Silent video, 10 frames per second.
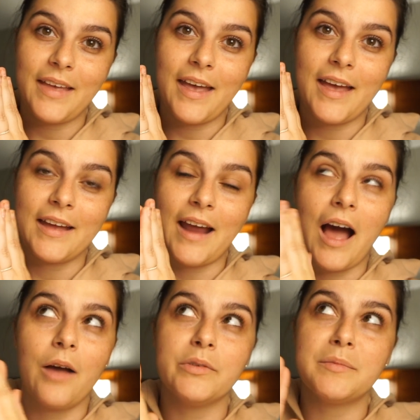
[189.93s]
and
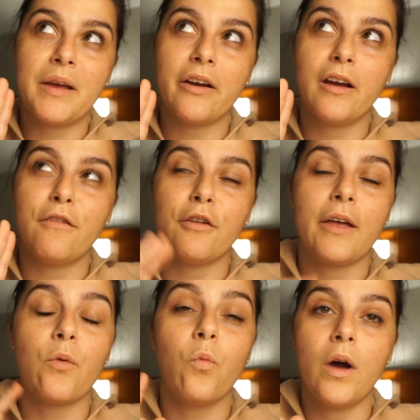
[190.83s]
I was married for
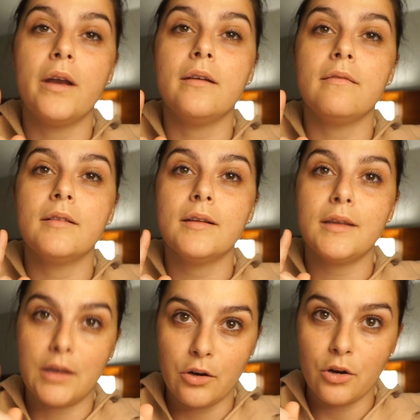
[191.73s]
like 1
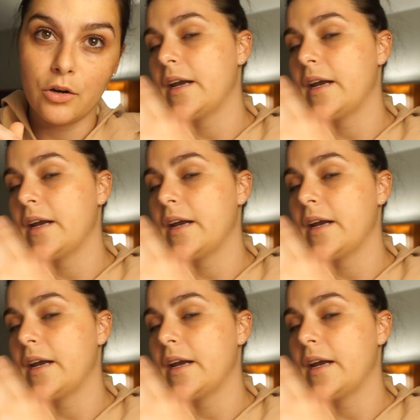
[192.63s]
year.